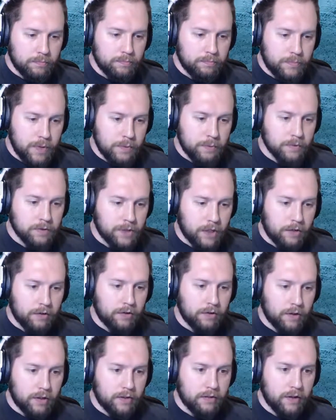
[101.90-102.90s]
people
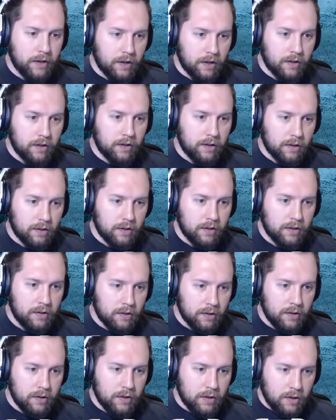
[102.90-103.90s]
generally take
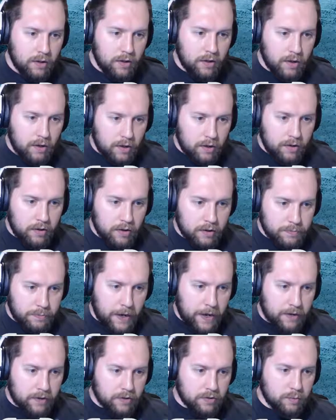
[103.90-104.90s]
this
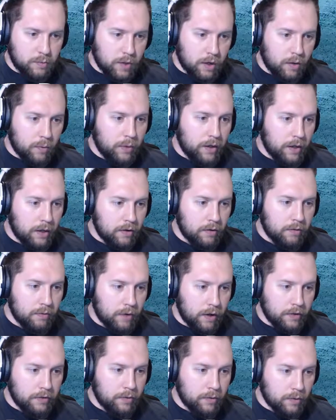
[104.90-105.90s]
path as well. We head to the
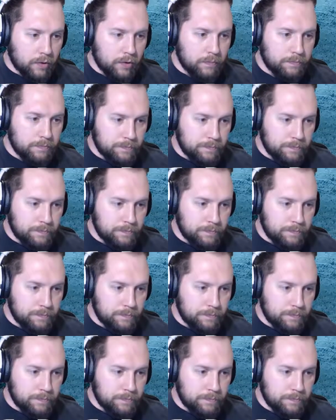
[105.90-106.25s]
right door.